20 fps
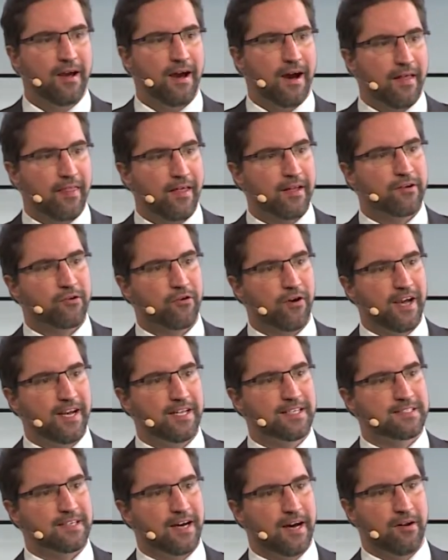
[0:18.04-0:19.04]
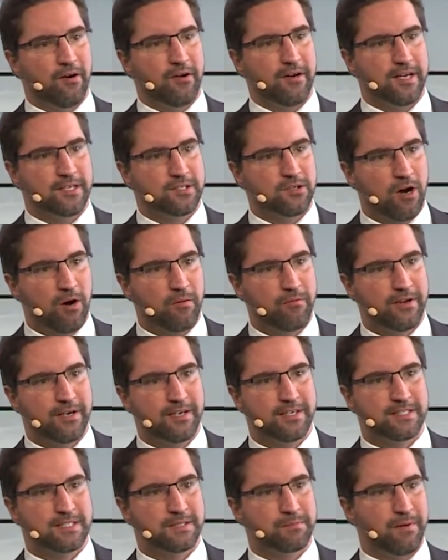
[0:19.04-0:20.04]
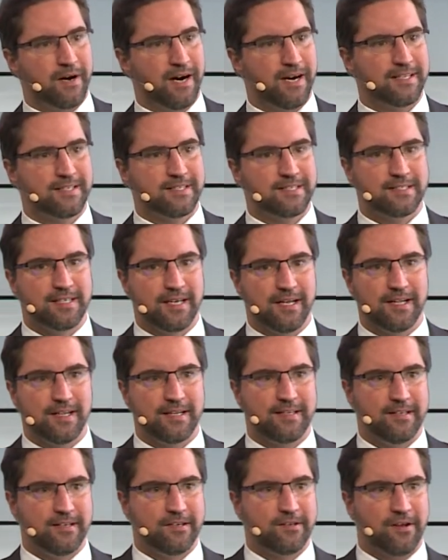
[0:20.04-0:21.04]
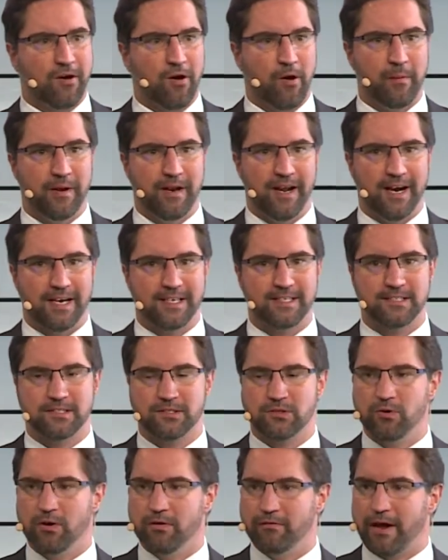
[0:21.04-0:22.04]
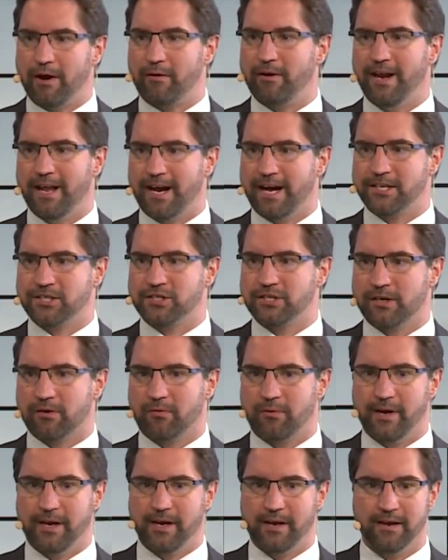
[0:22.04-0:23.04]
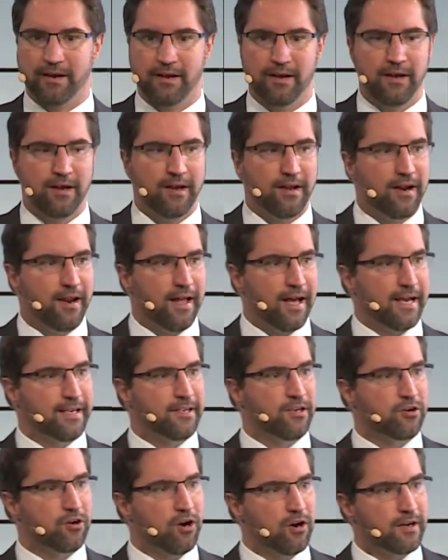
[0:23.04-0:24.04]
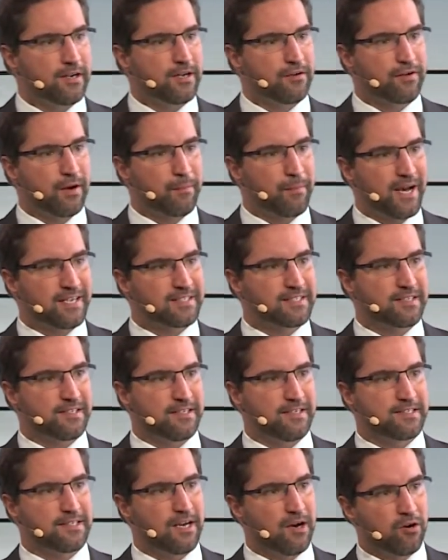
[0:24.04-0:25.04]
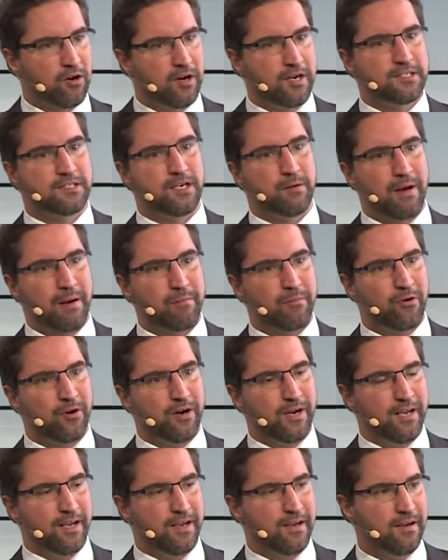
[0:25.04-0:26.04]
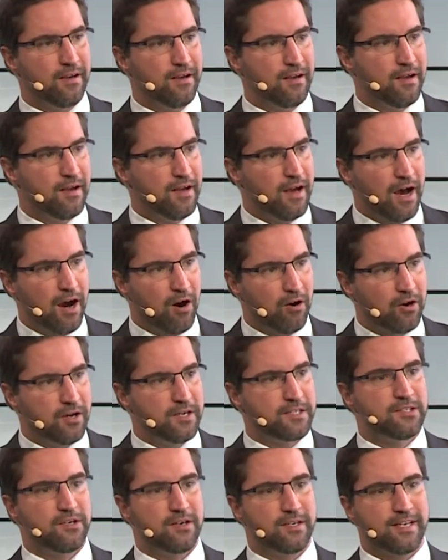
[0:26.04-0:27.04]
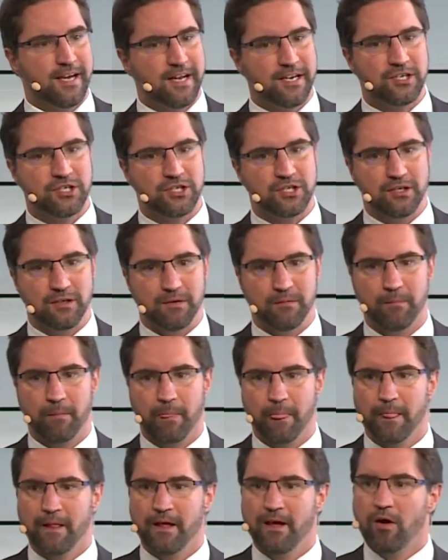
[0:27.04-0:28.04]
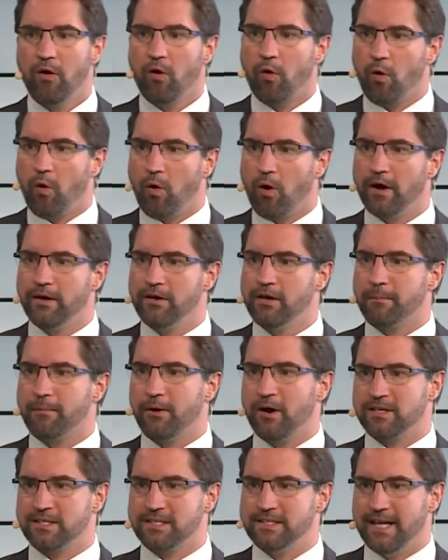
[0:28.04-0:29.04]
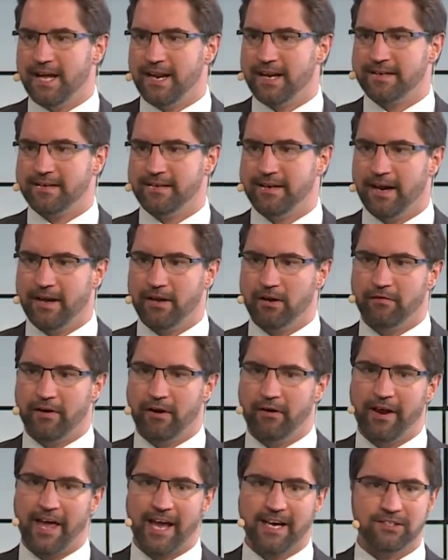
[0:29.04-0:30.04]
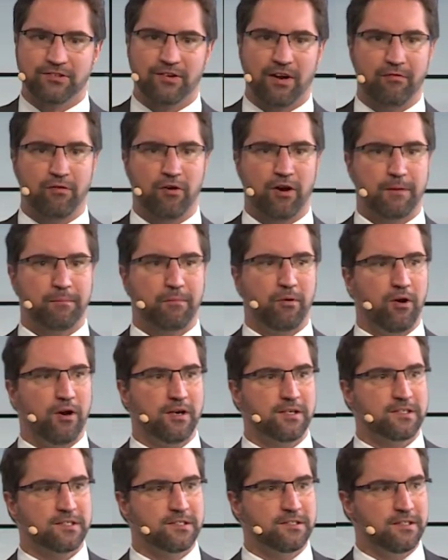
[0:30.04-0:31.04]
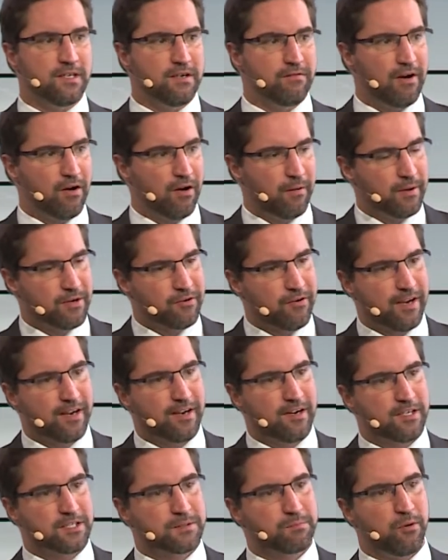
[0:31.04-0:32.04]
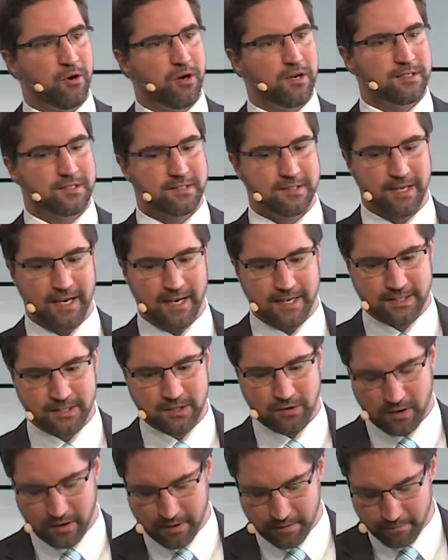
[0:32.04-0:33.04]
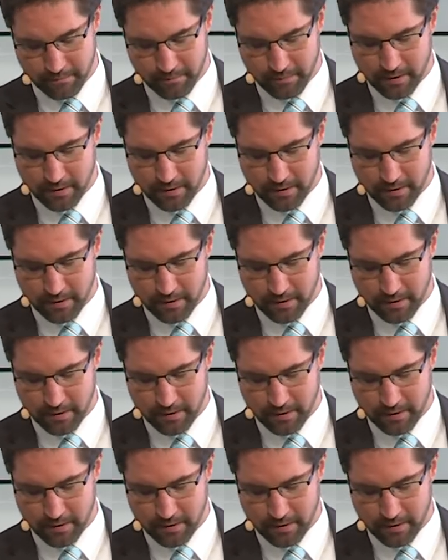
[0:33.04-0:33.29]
Other traits are not as obvious, but still determine us to a very large degree, like your cognitive capacities. How good is your memory? How good is your attention? Or your personality. Are you a very extrovert person, a very meticulous person, and so on?